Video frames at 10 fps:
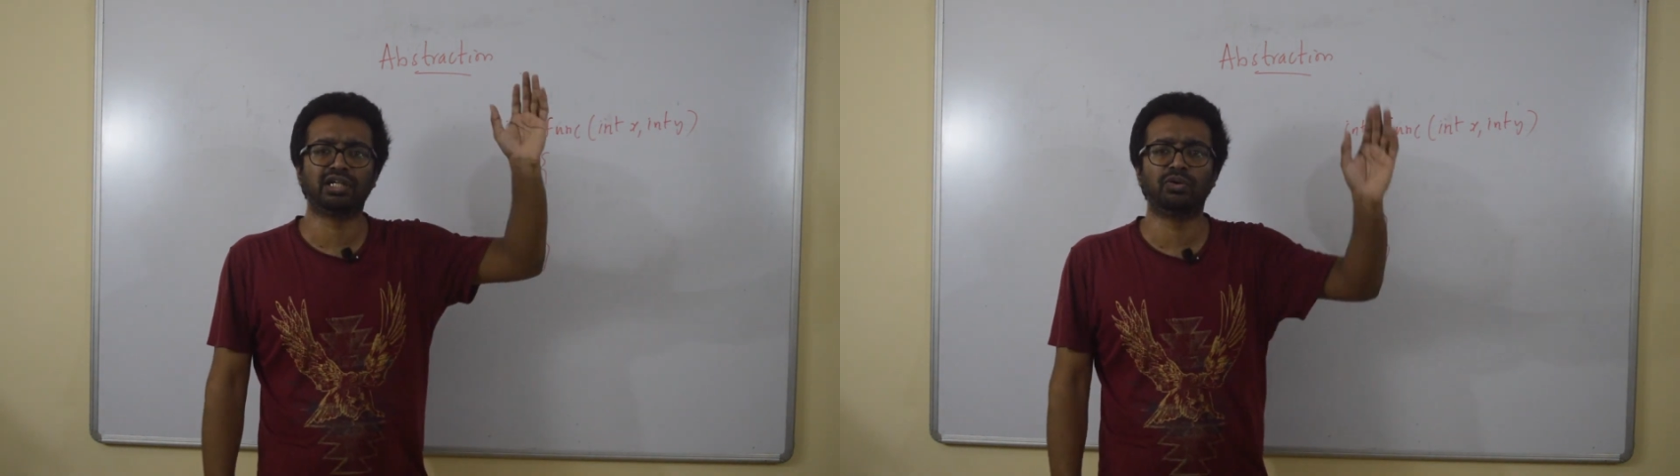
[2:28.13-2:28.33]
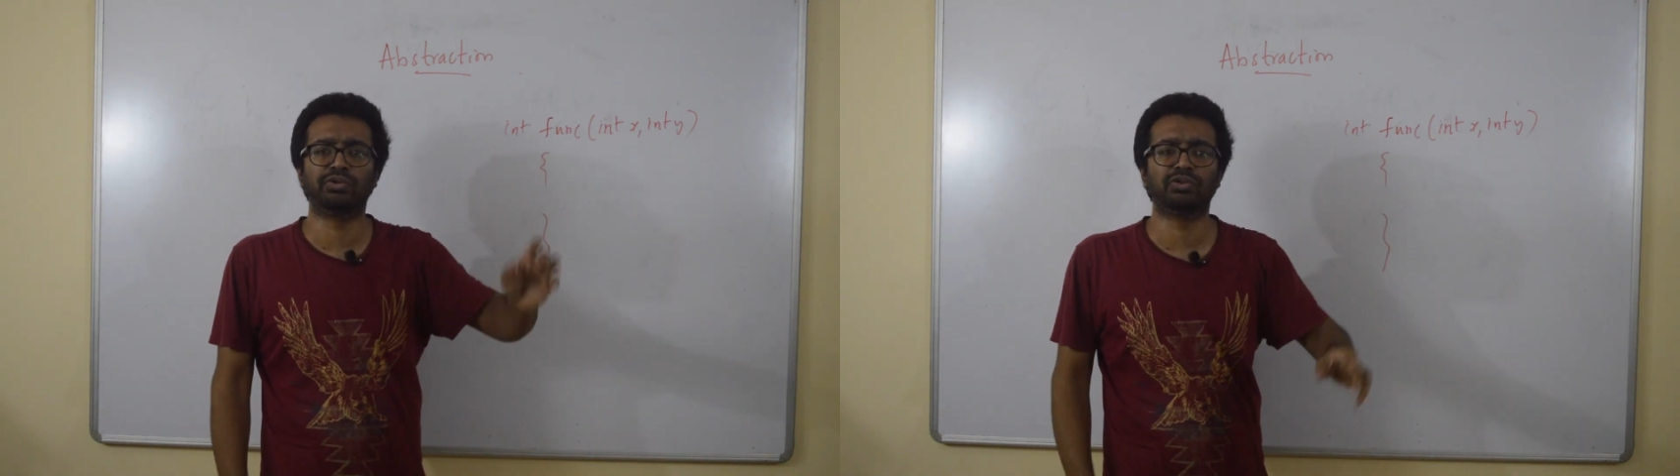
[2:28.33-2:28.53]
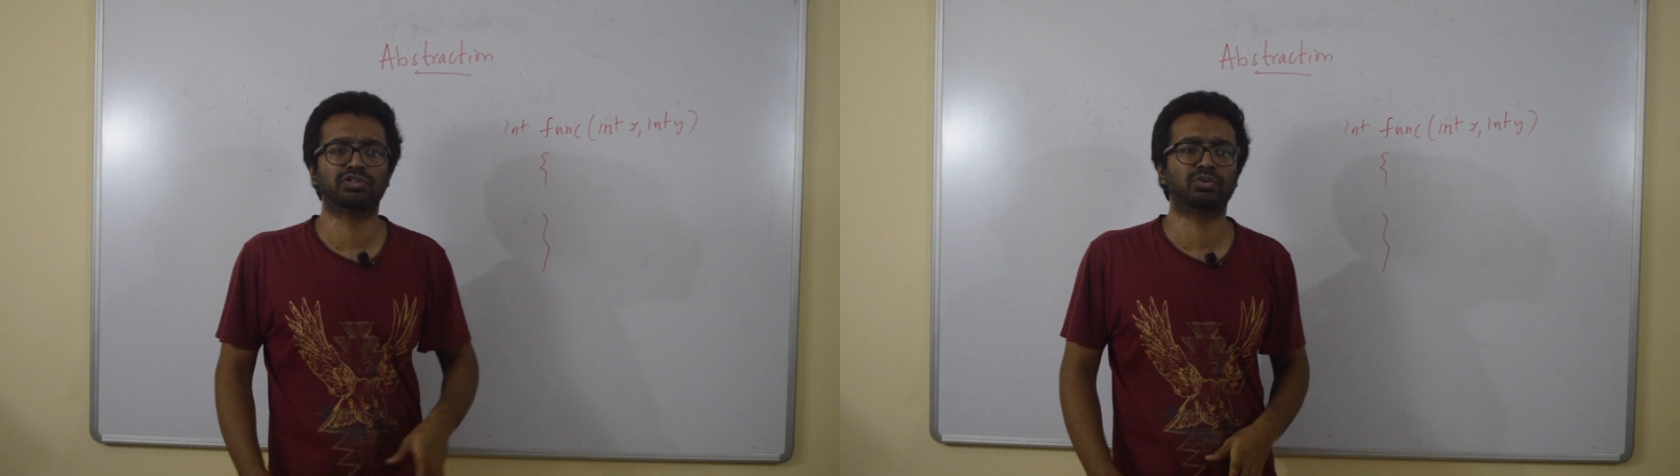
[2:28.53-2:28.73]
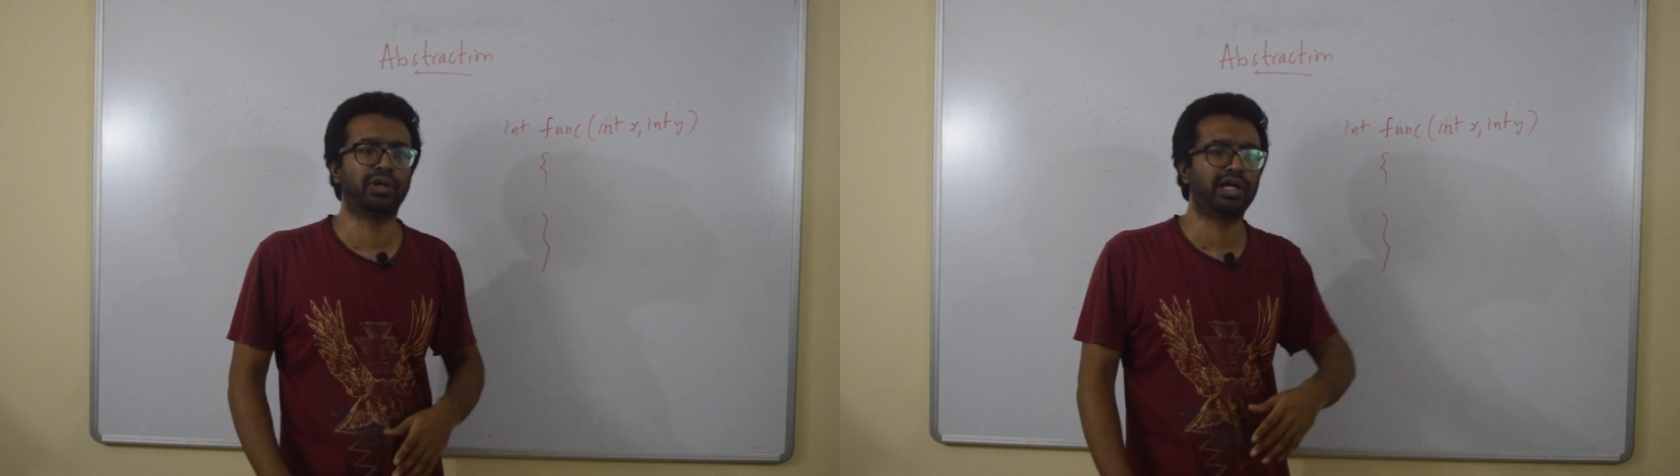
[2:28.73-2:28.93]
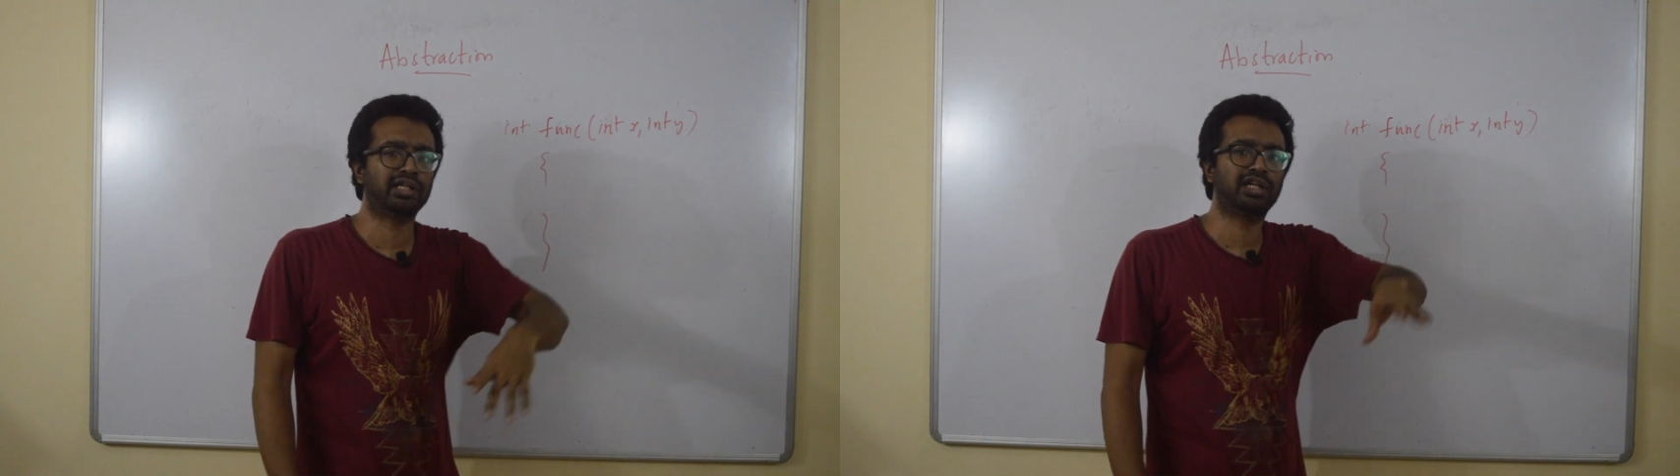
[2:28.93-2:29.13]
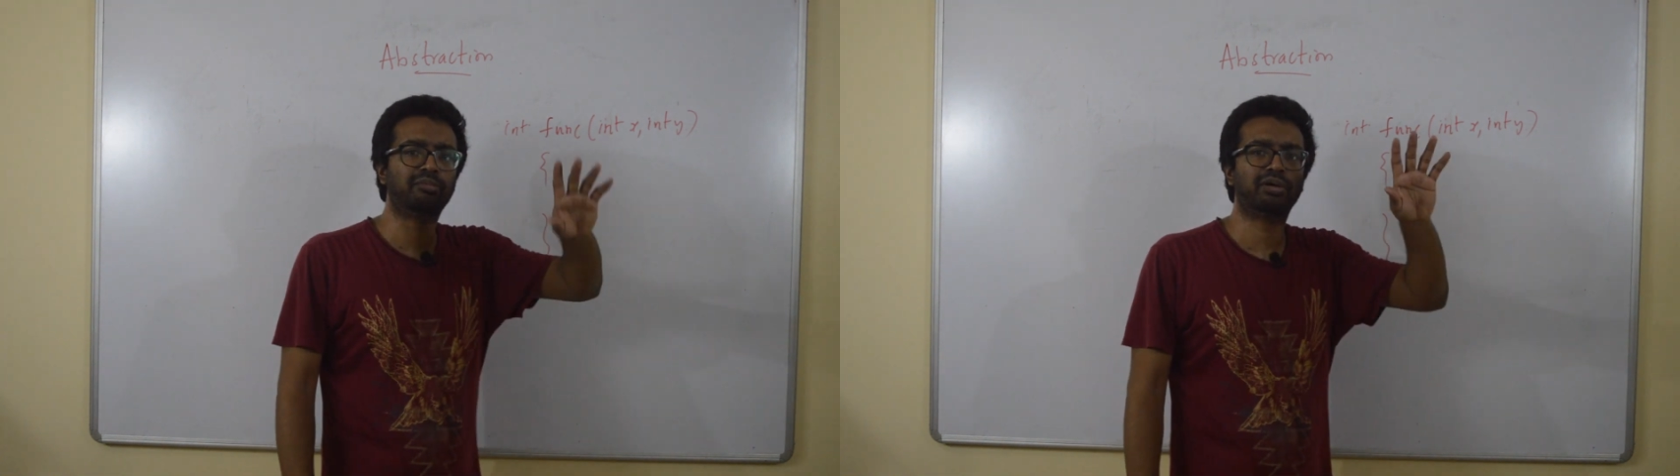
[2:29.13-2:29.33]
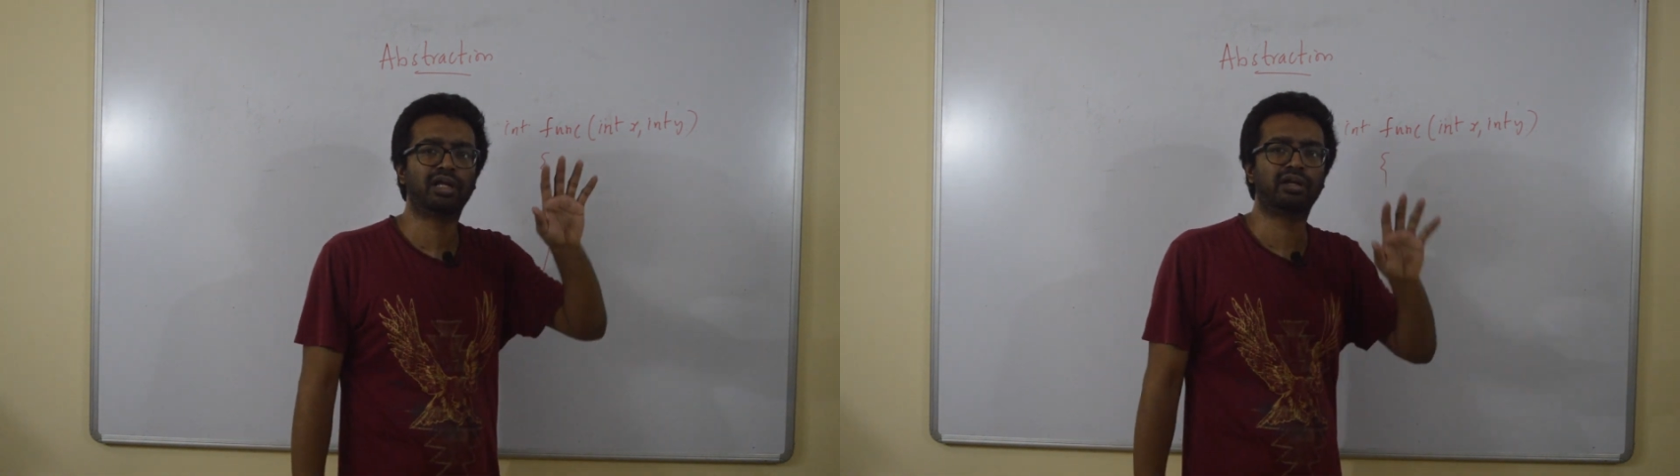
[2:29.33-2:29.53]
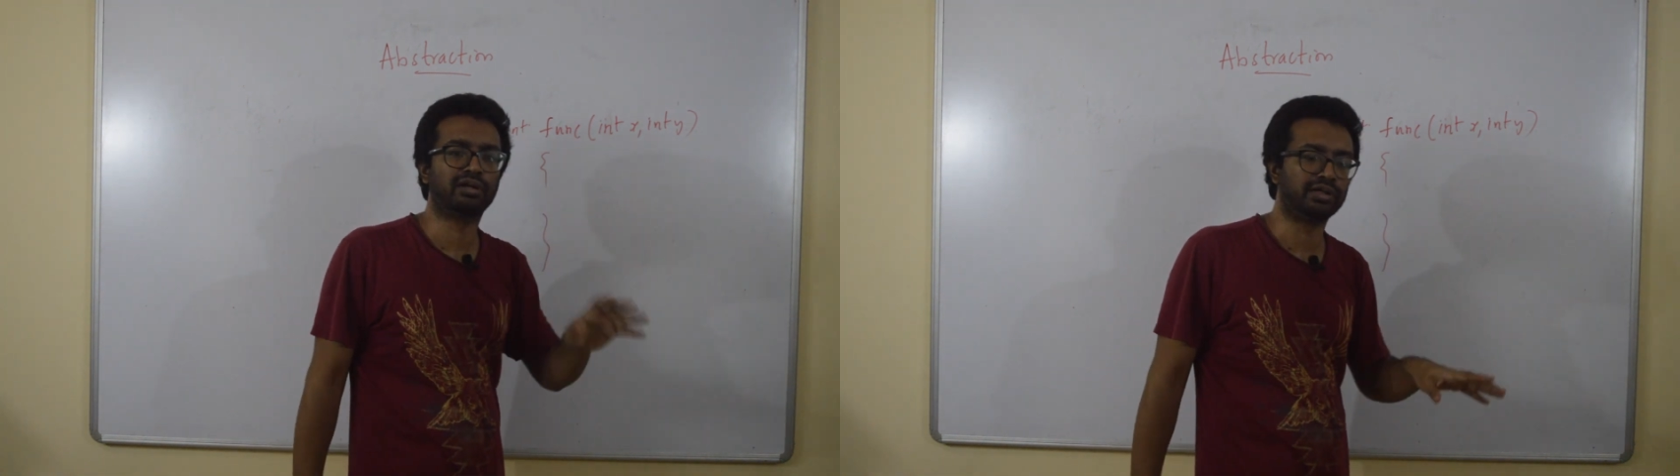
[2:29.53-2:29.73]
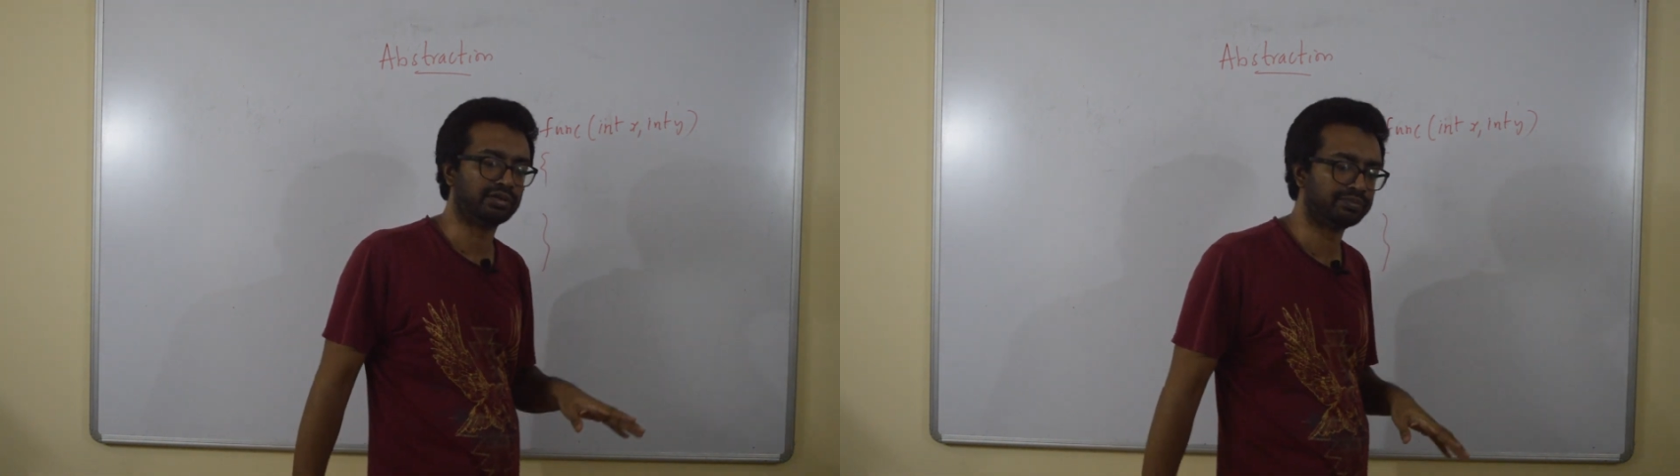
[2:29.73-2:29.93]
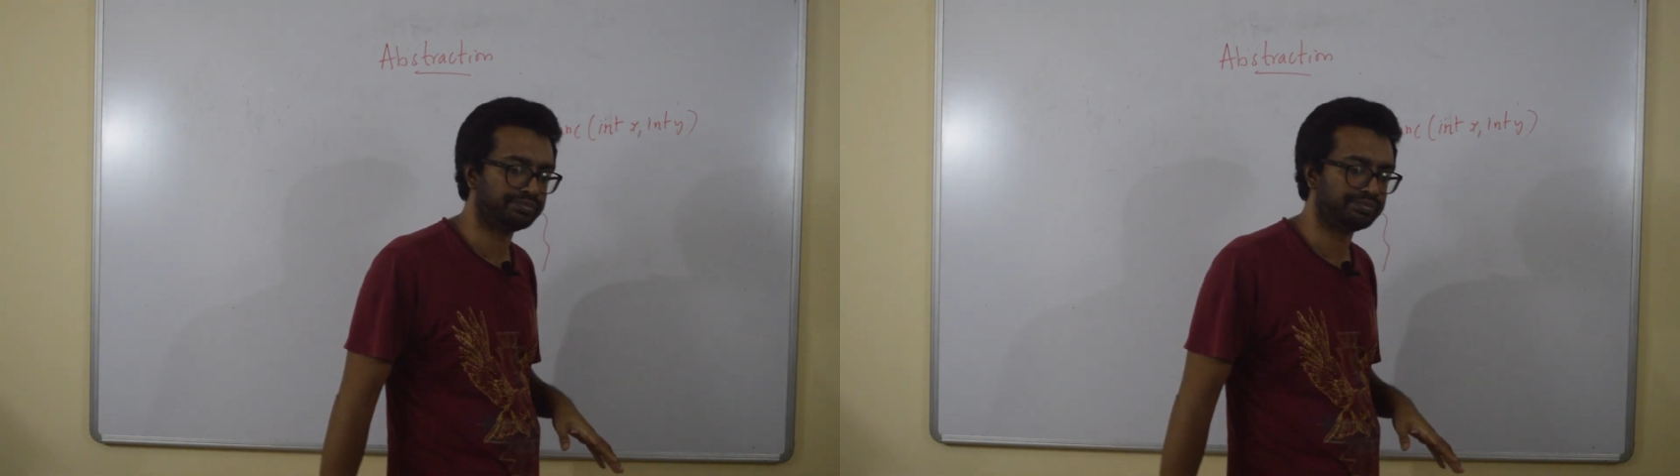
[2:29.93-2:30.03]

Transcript: going to square the number and return.